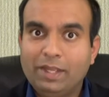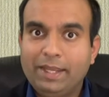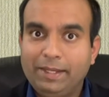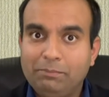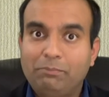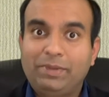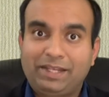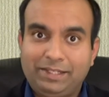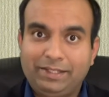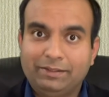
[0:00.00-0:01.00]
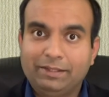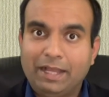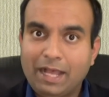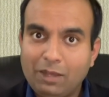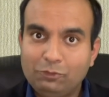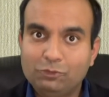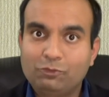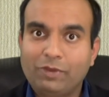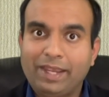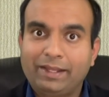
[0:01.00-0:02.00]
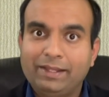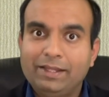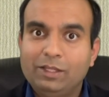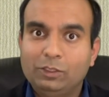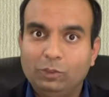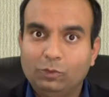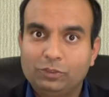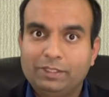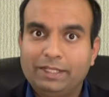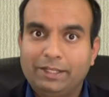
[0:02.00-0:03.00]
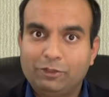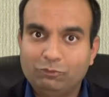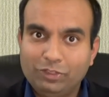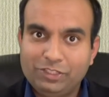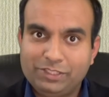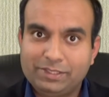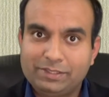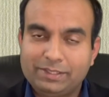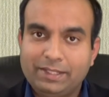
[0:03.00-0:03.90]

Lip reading: in practical how to track those conversions,